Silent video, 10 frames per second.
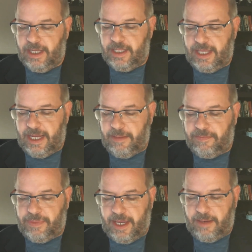
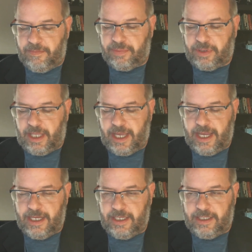They
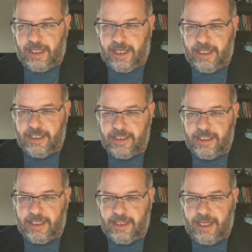play and
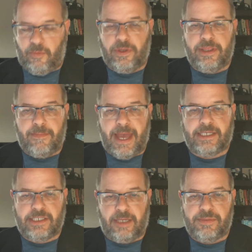they win the
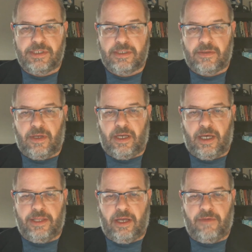matchups
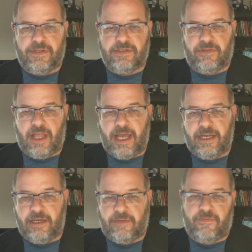on the offensive
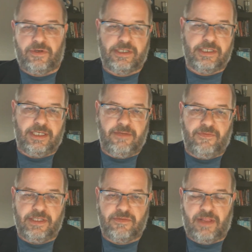line versus the
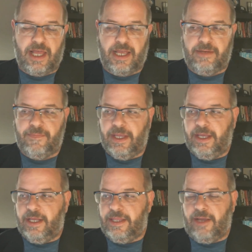defensive line.
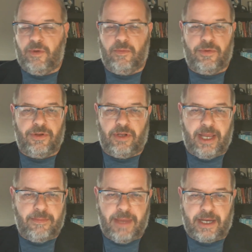They win with their
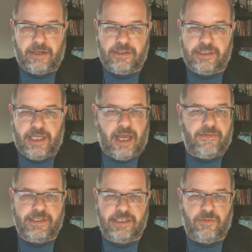linebackers. They
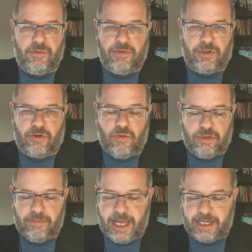obviously win with their
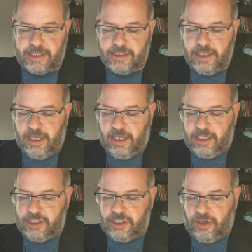cornerbacks.
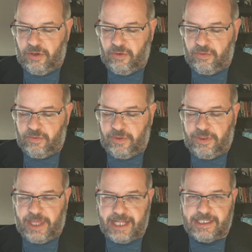So
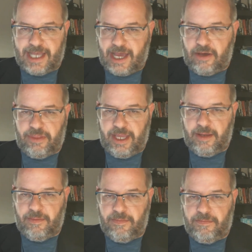that's how
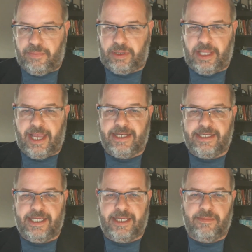they play
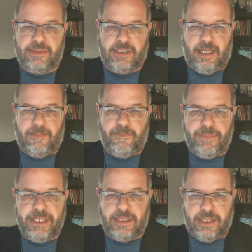teams and
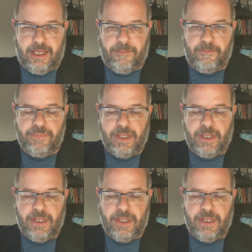beat them.